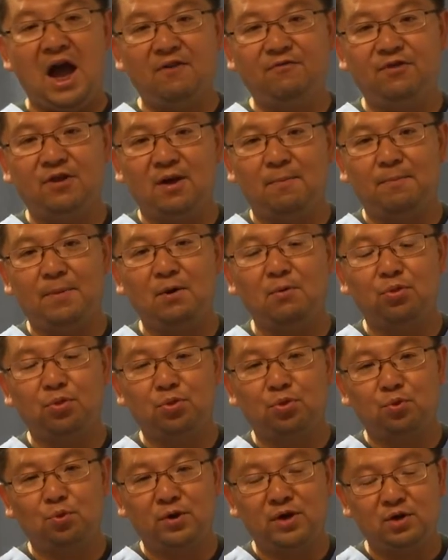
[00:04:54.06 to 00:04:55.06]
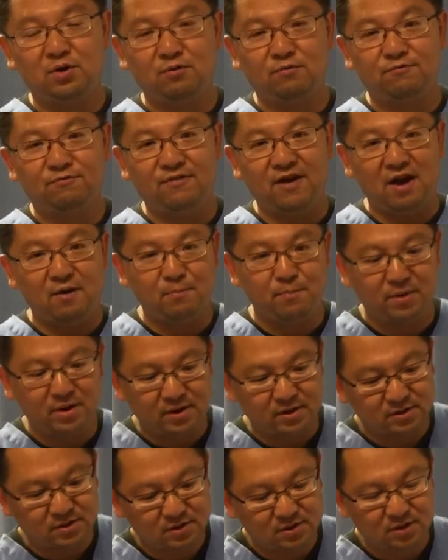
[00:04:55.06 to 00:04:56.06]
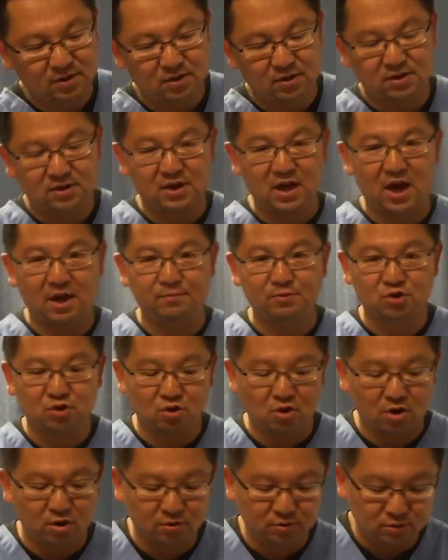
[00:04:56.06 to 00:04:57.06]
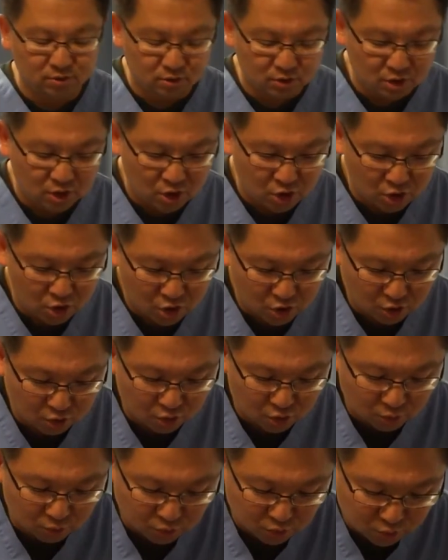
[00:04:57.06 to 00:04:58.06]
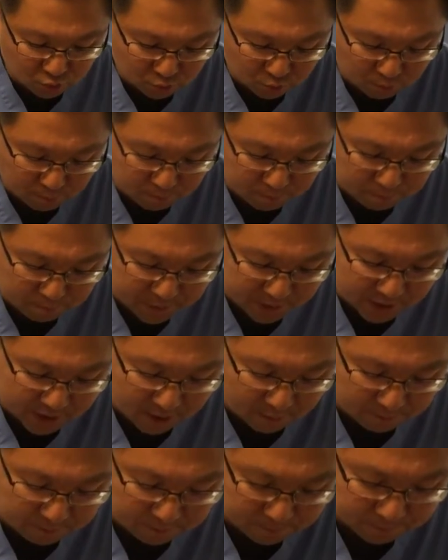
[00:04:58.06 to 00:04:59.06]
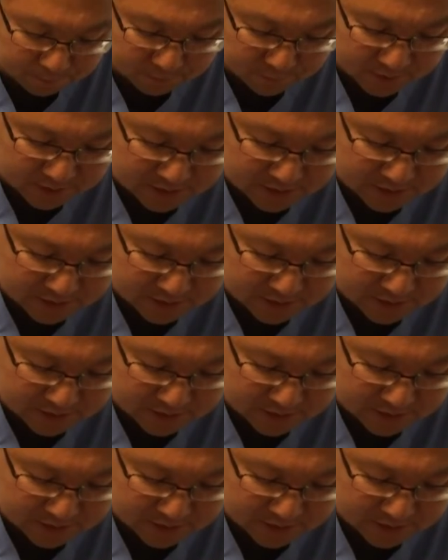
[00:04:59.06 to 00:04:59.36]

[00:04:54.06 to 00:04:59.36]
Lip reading: After about 3 to 5 minutes time's gone, you're going to pick up